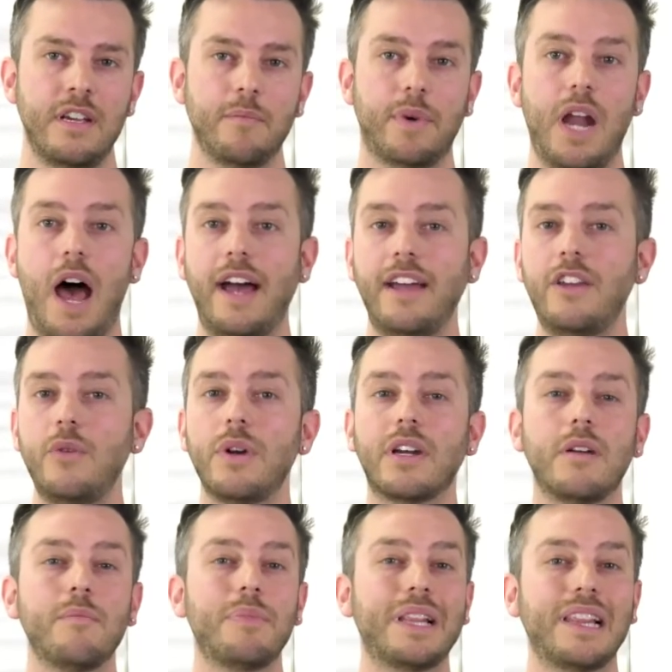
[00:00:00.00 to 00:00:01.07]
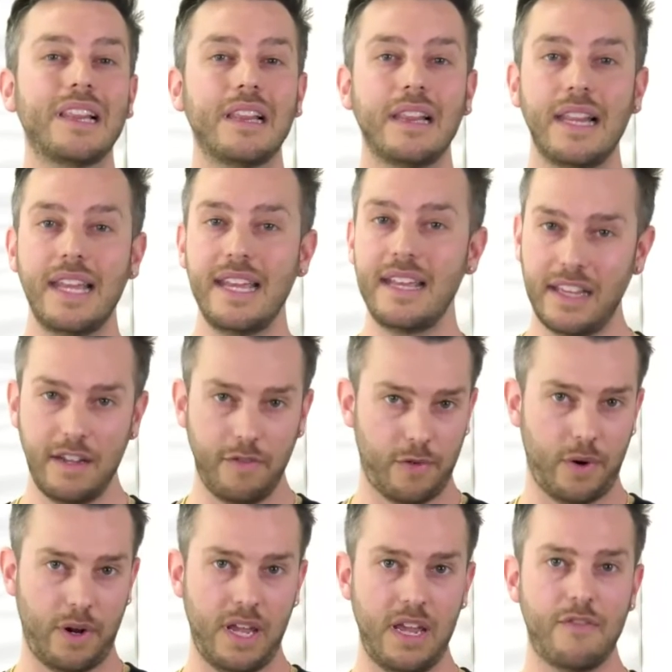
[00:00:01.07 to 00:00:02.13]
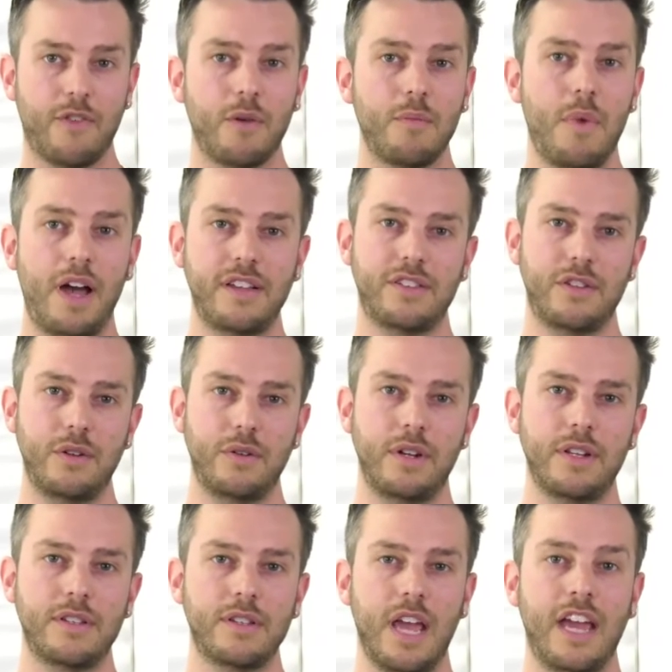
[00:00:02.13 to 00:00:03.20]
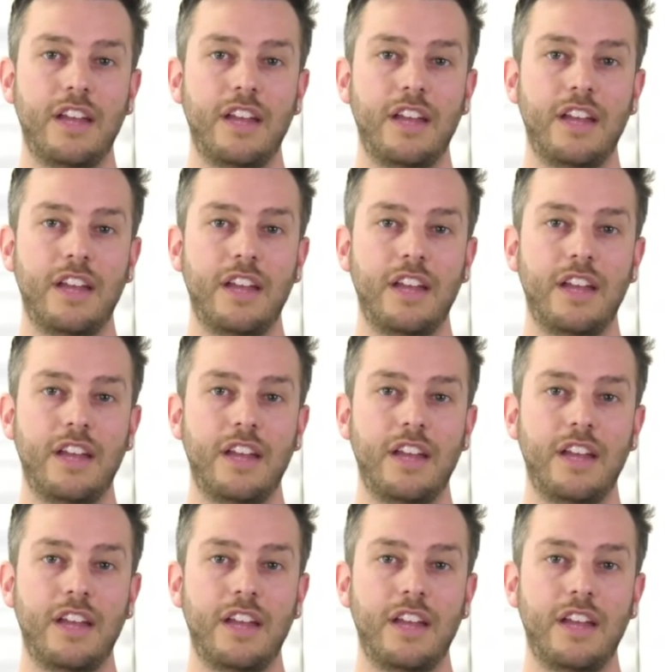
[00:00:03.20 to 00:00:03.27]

but I do it completely free for my students,